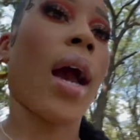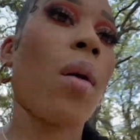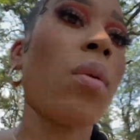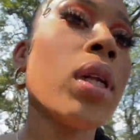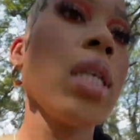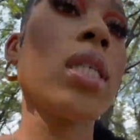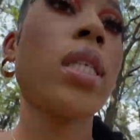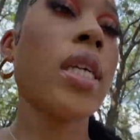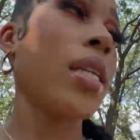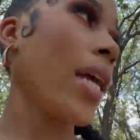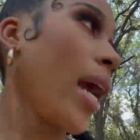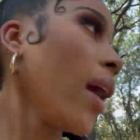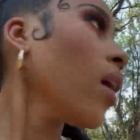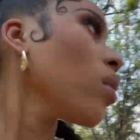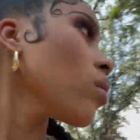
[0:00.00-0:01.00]
I want to sit
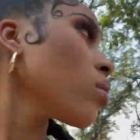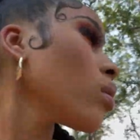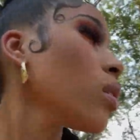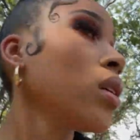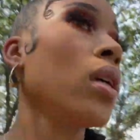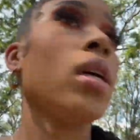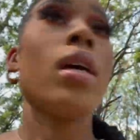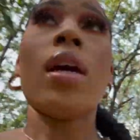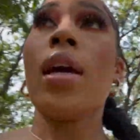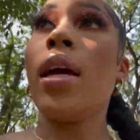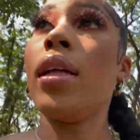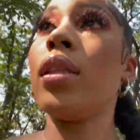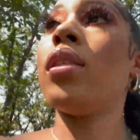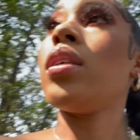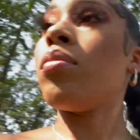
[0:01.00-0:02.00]
down
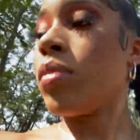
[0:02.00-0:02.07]
in some